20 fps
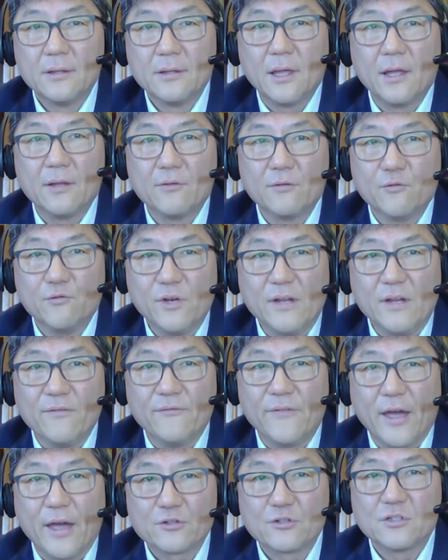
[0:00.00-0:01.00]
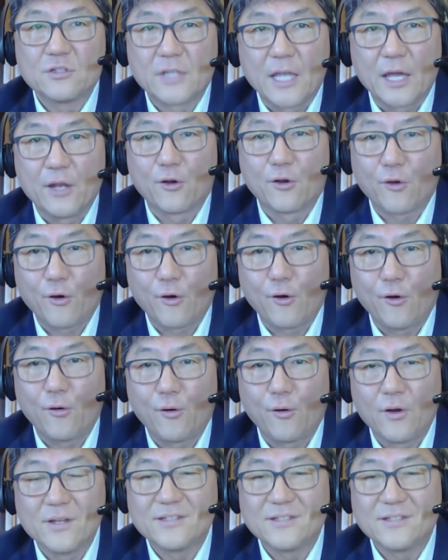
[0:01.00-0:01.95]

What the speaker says: that reinfections can occur,